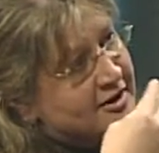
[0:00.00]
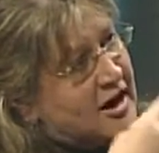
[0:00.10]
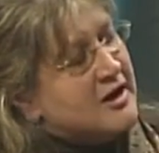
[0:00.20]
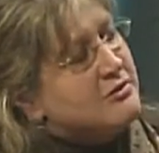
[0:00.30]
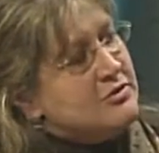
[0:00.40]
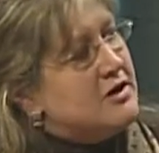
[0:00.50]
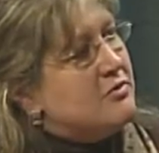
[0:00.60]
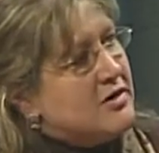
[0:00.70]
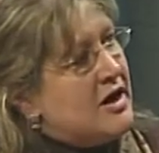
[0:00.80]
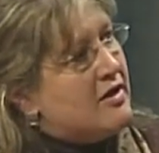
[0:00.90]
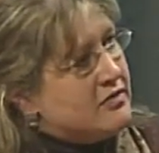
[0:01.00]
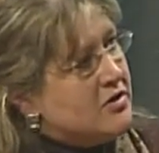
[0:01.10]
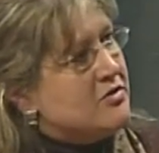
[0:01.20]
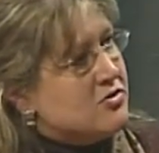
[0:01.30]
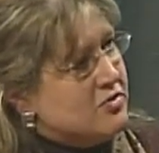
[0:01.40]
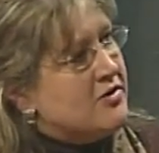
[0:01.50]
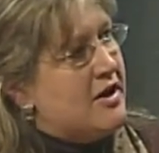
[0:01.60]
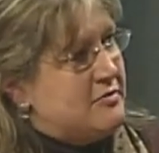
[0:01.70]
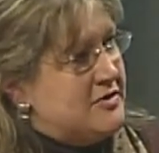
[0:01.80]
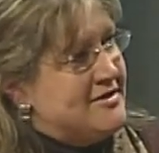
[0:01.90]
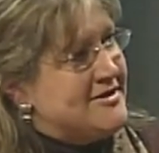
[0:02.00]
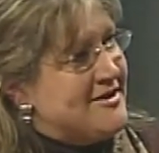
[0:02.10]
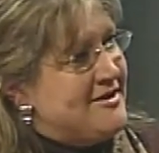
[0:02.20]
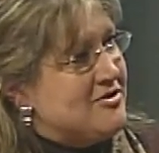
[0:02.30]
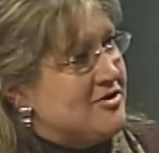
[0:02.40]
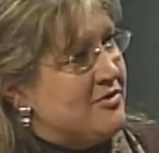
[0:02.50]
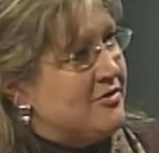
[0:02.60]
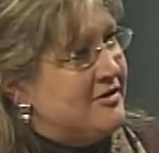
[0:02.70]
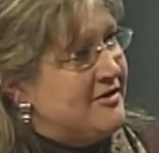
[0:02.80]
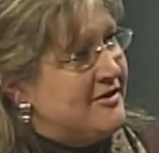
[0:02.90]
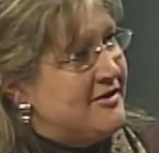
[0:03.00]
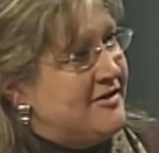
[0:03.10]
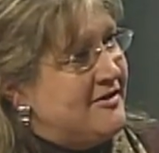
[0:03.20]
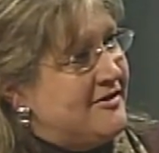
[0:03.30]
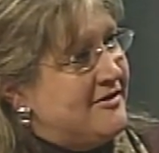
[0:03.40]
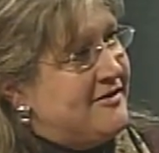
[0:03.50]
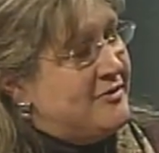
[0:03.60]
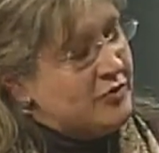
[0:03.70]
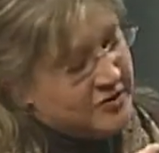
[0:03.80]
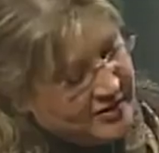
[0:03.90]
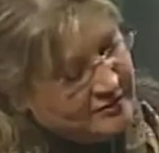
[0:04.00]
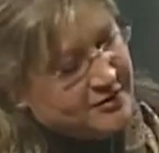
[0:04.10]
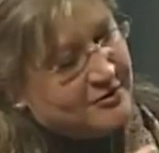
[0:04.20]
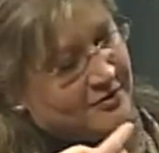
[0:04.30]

I don't think we'd have a cultural competency issue. I believe you,